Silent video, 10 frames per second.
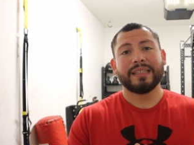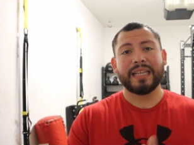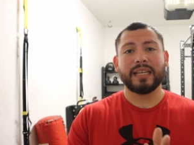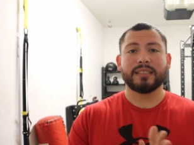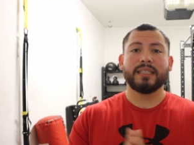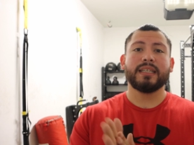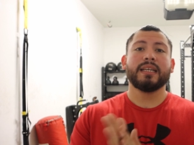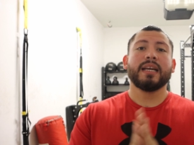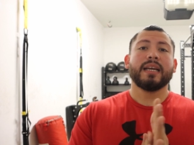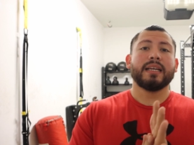lastly
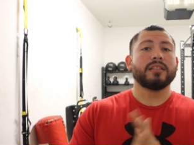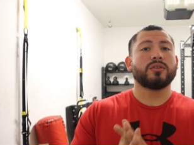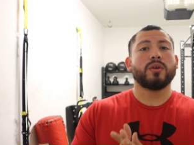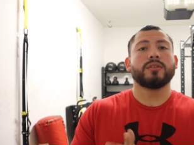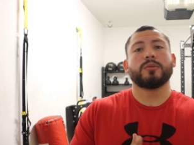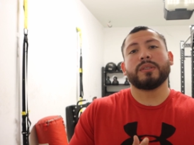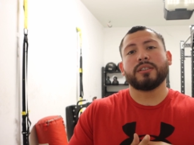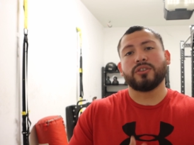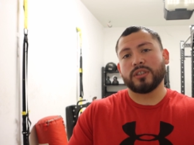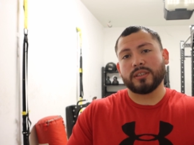is going to be
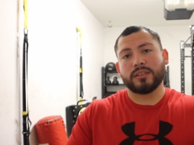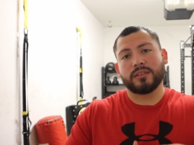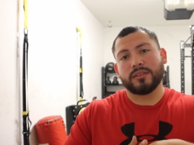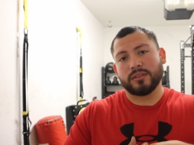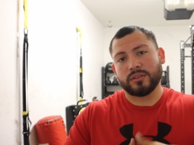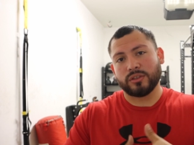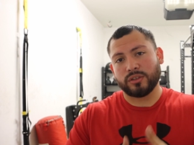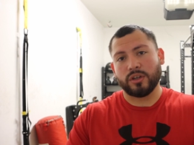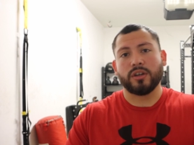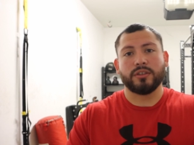just
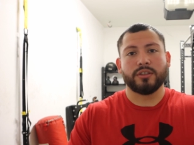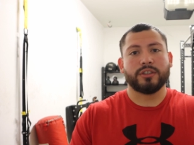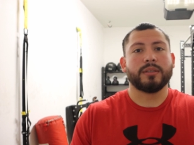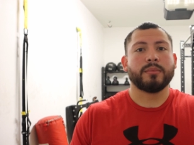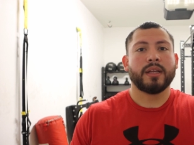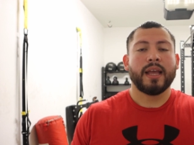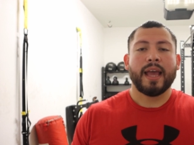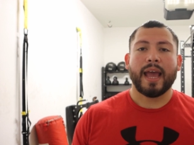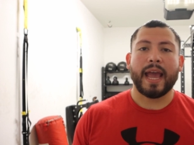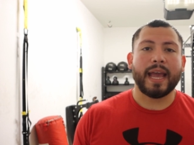start your gym.
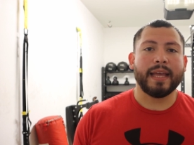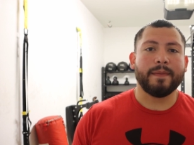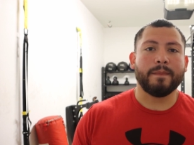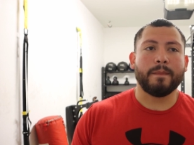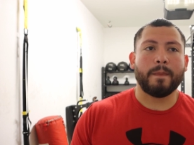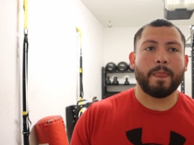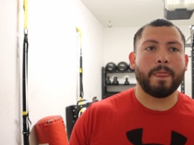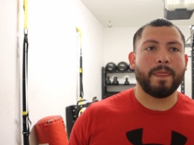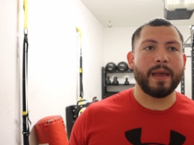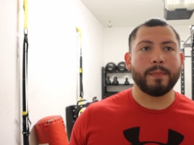And
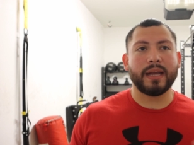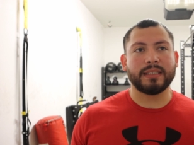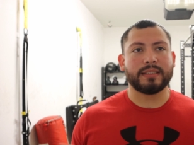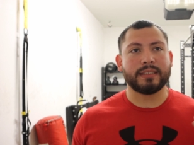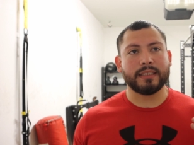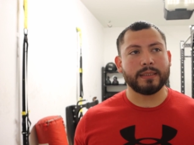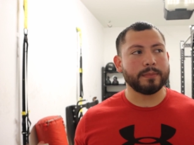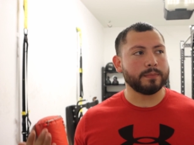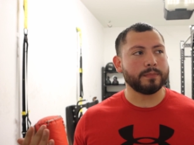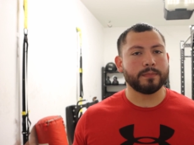that might
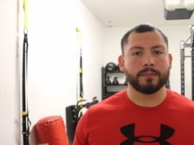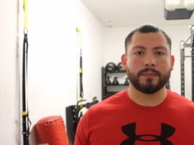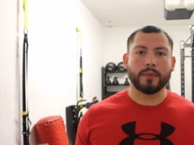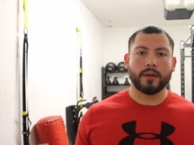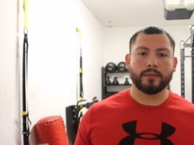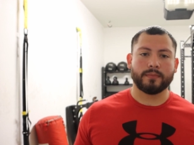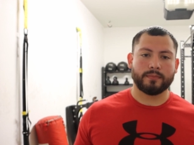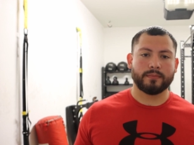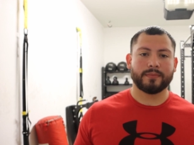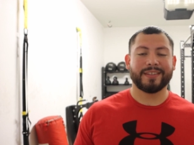seem
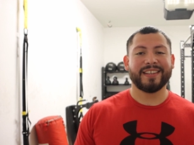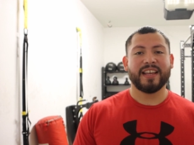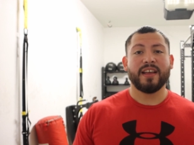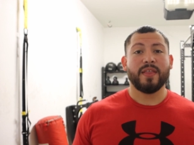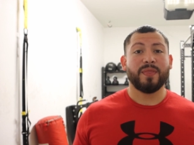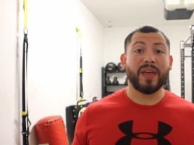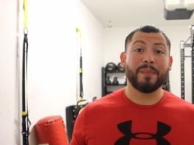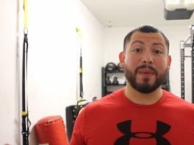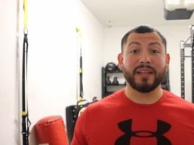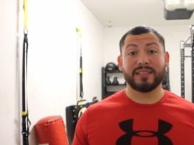
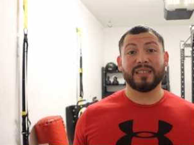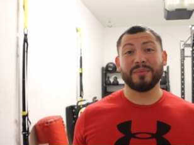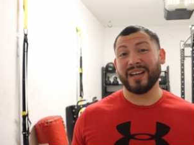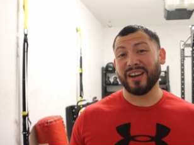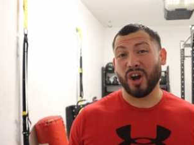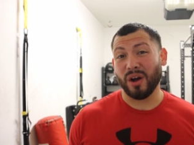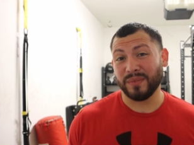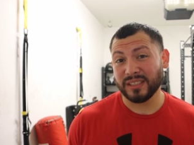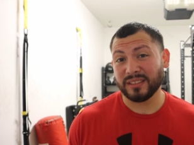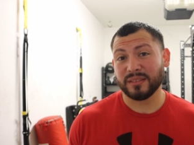kind of
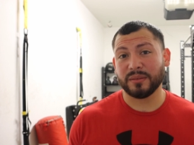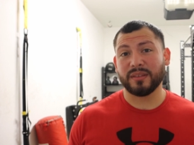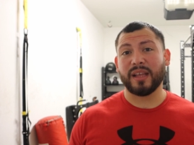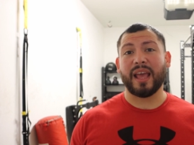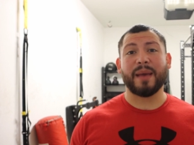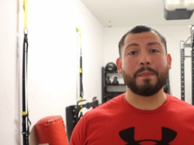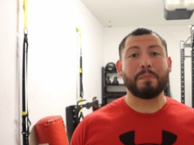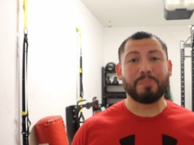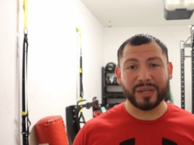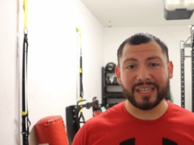obvious,
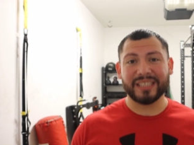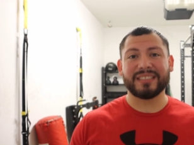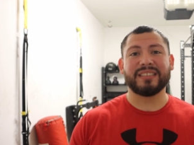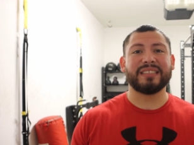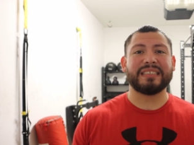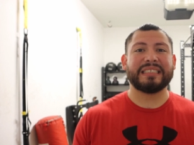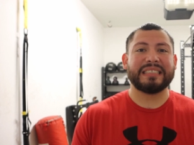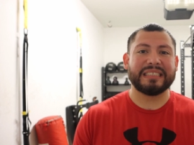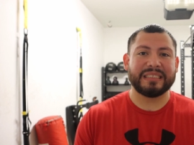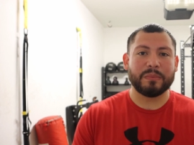but
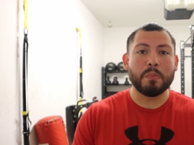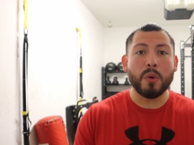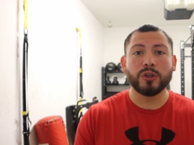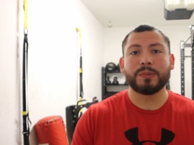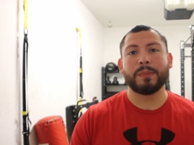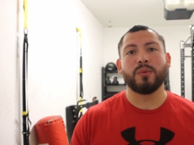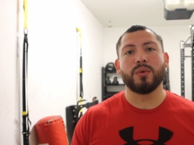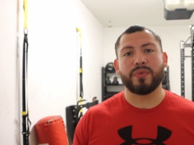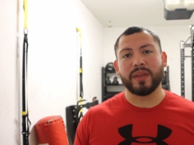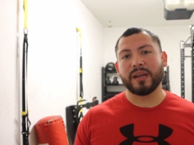most people
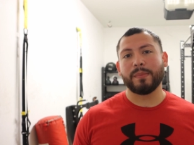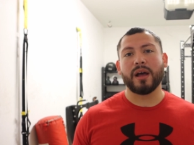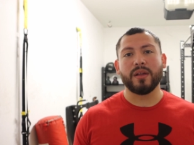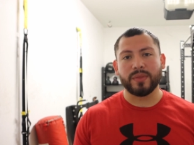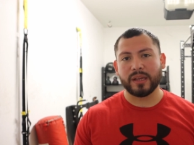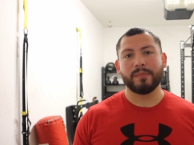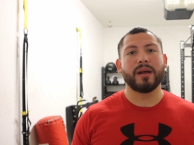will think about,